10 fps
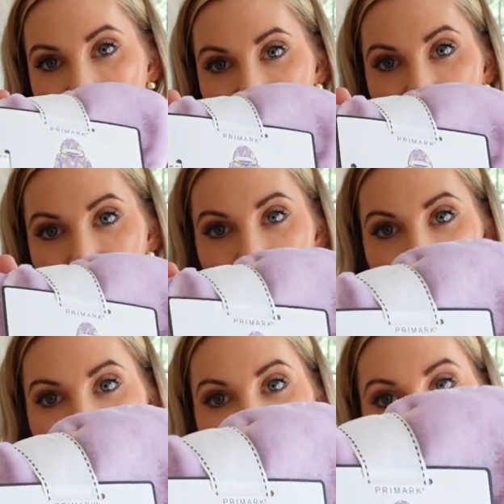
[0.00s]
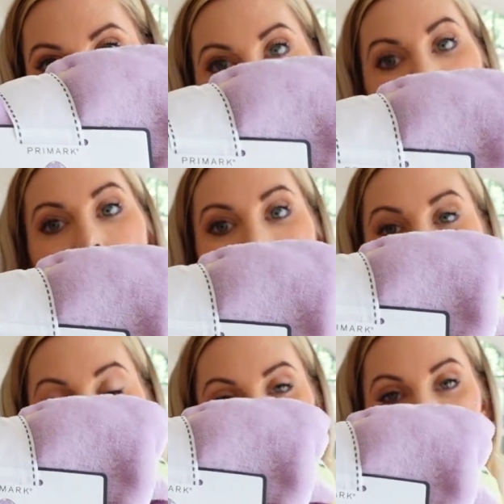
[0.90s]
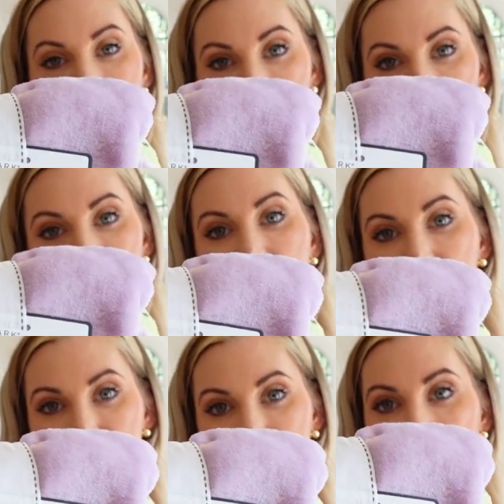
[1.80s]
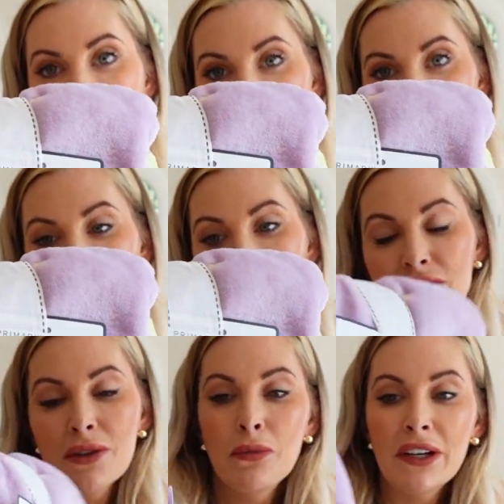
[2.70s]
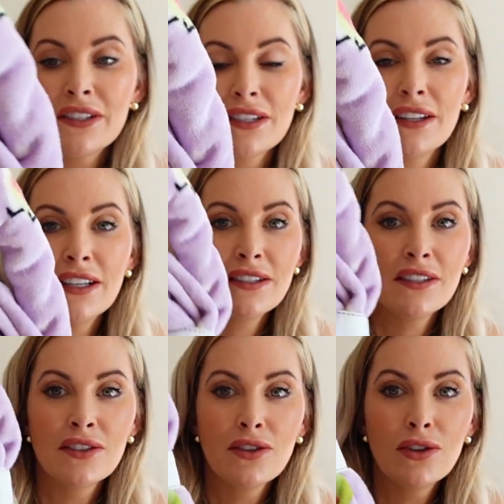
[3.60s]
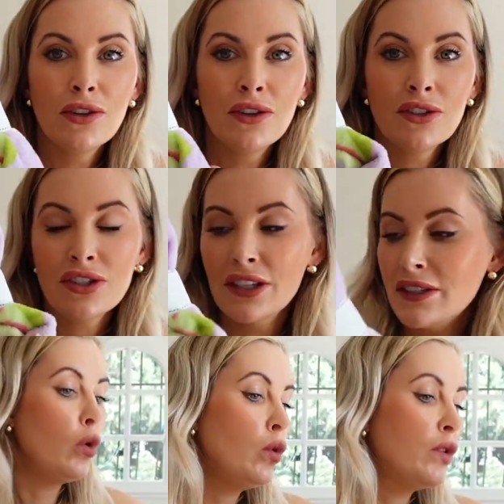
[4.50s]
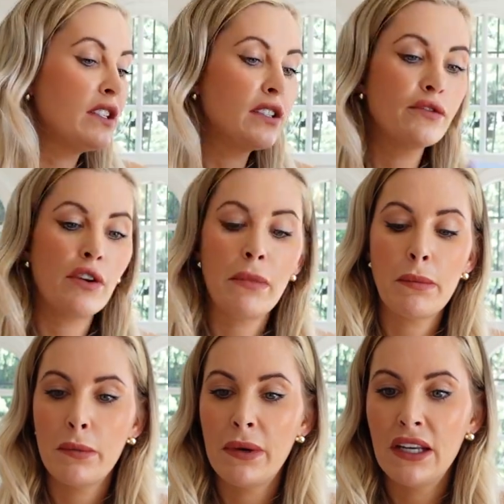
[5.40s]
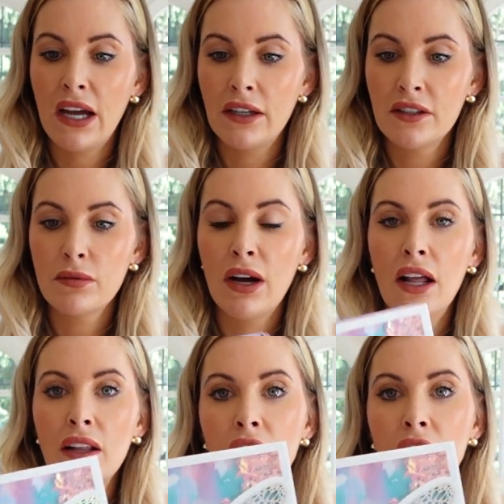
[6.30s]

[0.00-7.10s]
A snuddy is a must to go into autumn, winter. This is gorgeous. Oh, this is from my mum and nan as well.